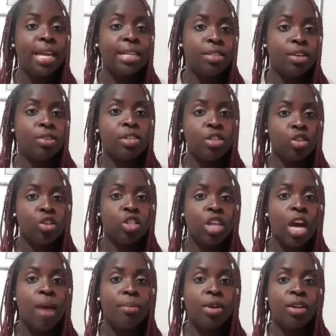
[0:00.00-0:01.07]
It turns into your
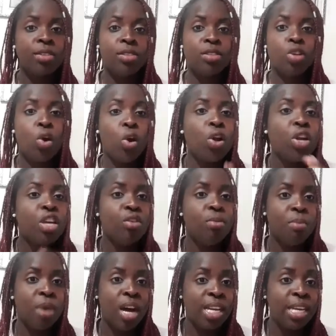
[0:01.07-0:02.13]
job because it's earning you
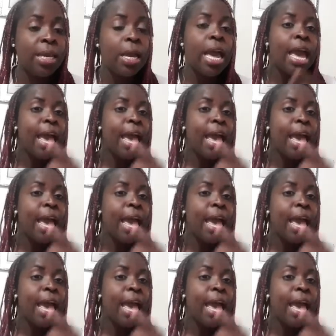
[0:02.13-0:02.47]
money,